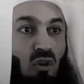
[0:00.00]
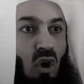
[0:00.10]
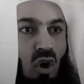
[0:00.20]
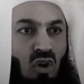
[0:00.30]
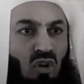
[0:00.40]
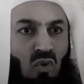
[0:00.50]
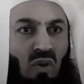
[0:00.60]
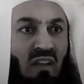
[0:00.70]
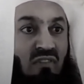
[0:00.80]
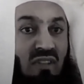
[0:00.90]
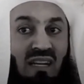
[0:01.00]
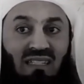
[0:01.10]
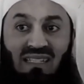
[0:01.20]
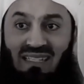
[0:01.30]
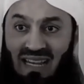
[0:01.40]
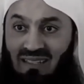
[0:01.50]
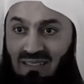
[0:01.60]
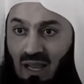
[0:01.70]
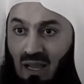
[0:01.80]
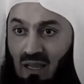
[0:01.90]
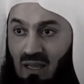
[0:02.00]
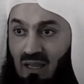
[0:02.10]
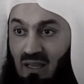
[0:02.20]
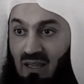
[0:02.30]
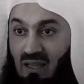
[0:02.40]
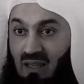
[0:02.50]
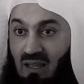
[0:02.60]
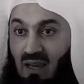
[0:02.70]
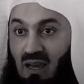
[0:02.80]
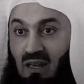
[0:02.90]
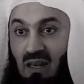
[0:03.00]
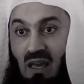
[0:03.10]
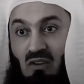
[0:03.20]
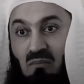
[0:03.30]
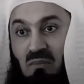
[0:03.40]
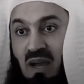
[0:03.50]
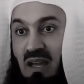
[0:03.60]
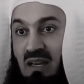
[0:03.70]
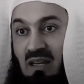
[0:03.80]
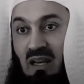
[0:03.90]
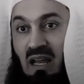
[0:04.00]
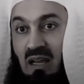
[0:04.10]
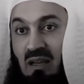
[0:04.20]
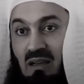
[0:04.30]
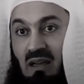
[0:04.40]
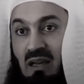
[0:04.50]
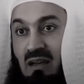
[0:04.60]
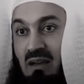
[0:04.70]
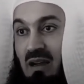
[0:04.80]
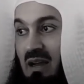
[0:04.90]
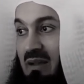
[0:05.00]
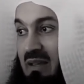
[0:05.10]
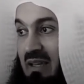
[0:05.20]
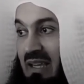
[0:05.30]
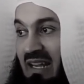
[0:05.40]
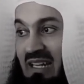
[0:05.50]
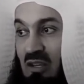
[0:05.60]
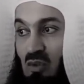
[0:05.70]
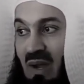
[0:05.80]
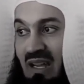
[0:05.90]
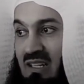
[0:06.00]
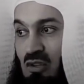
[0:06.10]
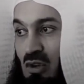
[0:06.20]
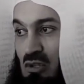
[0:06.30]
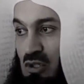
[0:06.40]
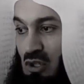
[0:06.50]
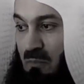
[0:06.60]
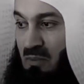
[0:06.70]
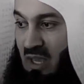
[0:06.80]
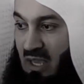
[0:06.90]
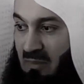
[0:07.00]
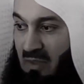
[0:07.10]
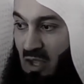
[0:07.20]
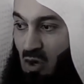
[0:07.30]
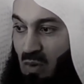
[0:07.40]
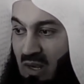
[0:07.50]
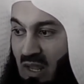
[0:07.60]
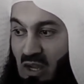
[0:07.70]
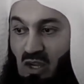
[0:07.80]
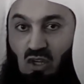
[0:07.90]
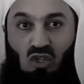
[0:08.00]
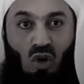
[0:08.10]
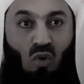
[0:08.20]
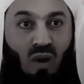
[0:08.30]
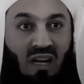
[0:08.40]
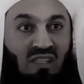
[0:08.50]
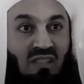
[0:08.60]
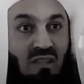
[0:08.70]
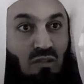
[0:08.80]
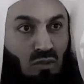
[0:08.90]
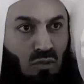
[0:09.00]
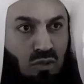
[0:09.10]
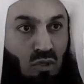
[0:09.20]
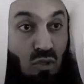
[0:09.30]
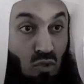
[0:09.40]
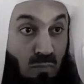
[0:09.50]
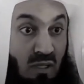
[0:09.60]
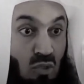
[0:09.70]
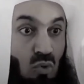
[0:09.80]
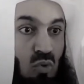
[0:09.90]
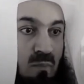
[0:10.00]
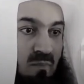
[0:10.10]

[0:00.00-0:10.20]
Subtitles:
con you left, right and center. Allahumma arina al-haqqa haqqa. And that dua did not stop there. Oh Allah, show us the truth to be true.